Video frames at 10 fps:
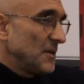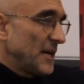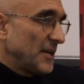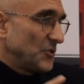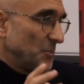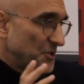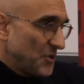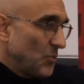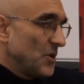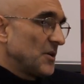I could do
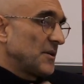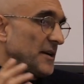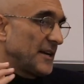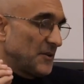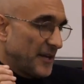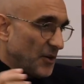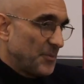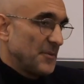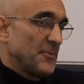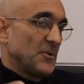mission work, I could help
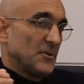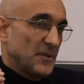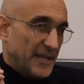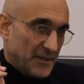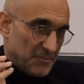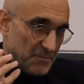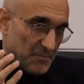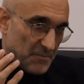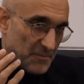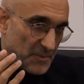people, I could
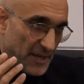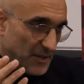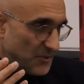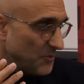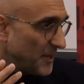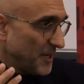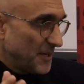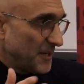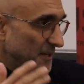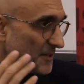do
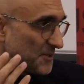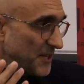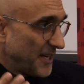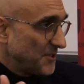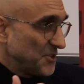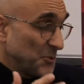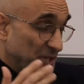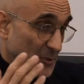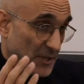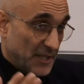my sciences, which
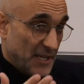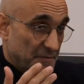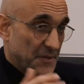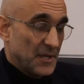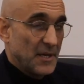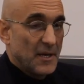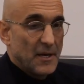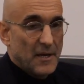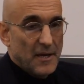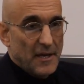I really loved,
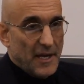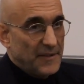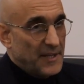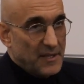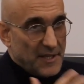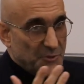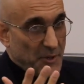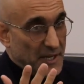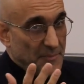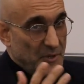and that's
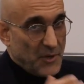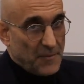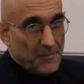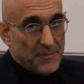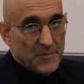what I ended up doing.